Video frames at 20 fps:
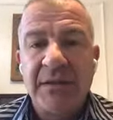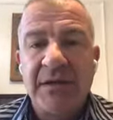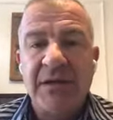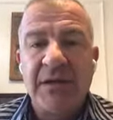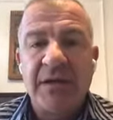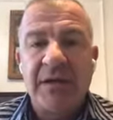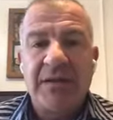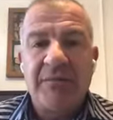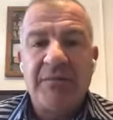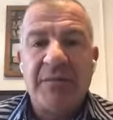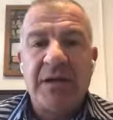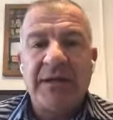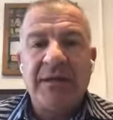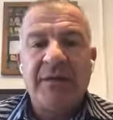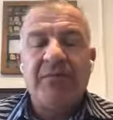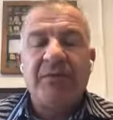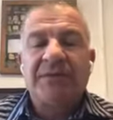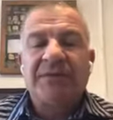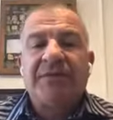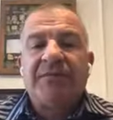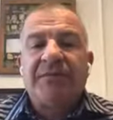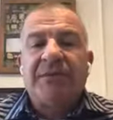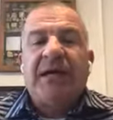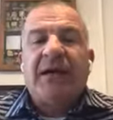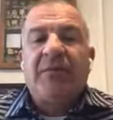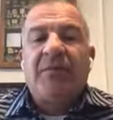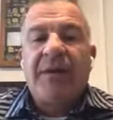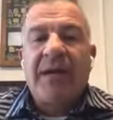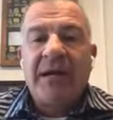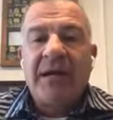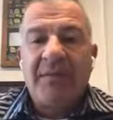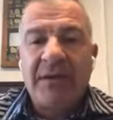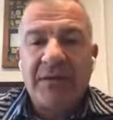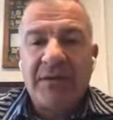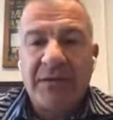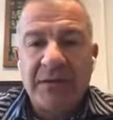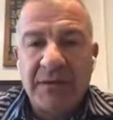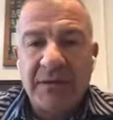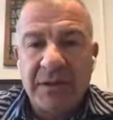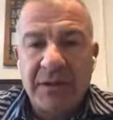uh, money with some down payment
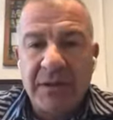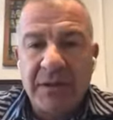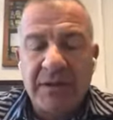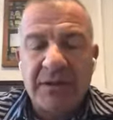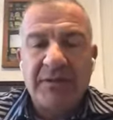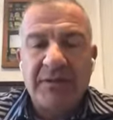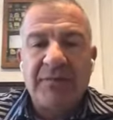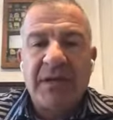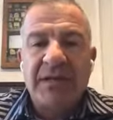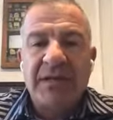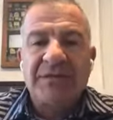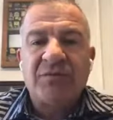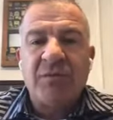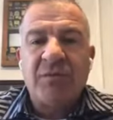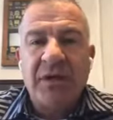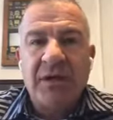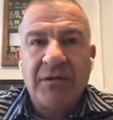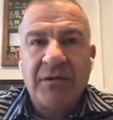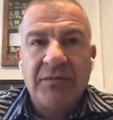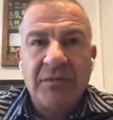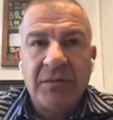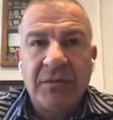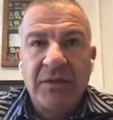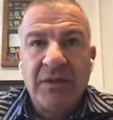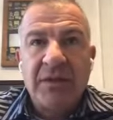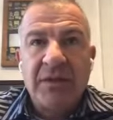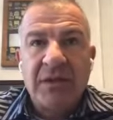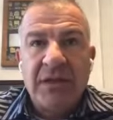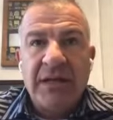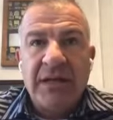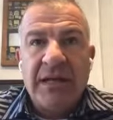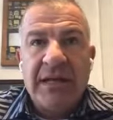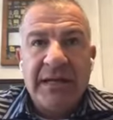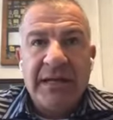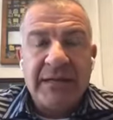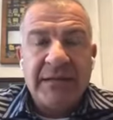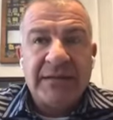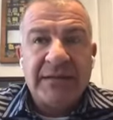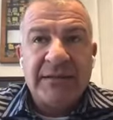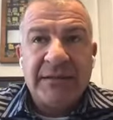uh, as well.
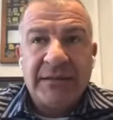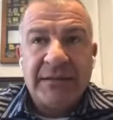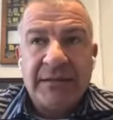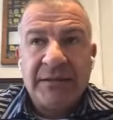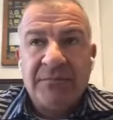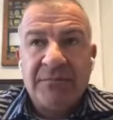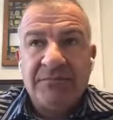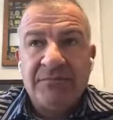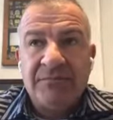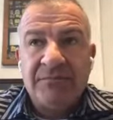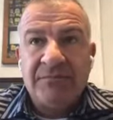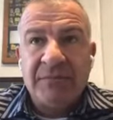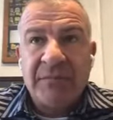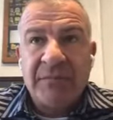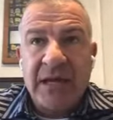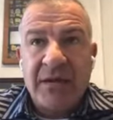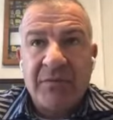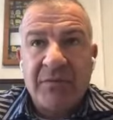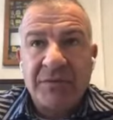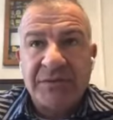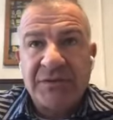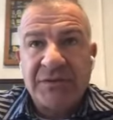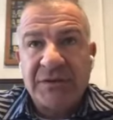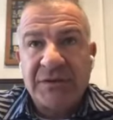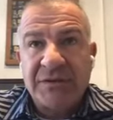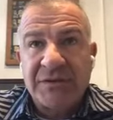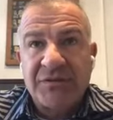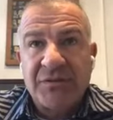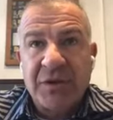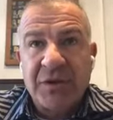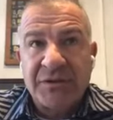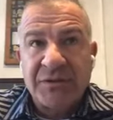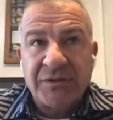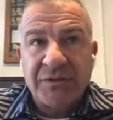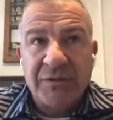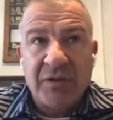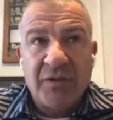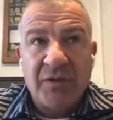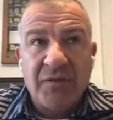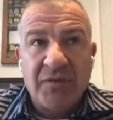And um, that was uh,
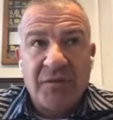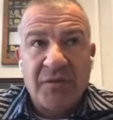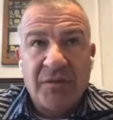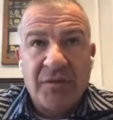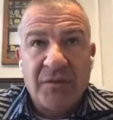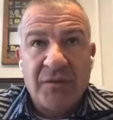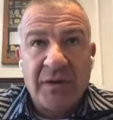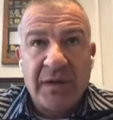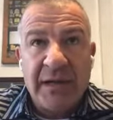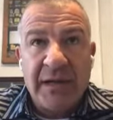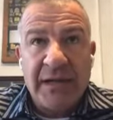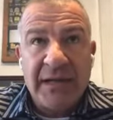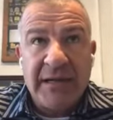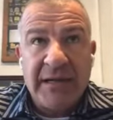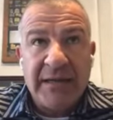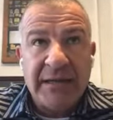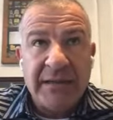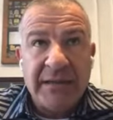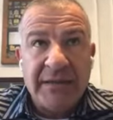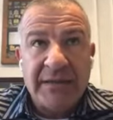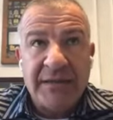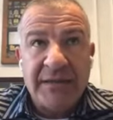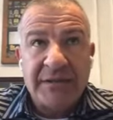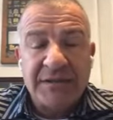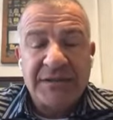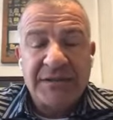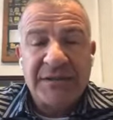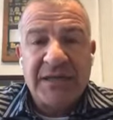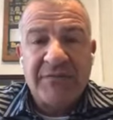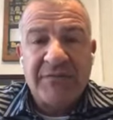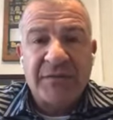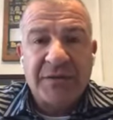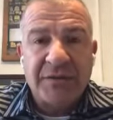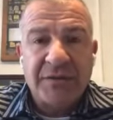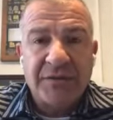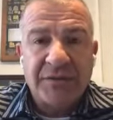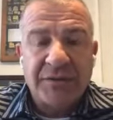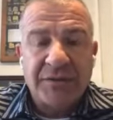structured over a, a seven-year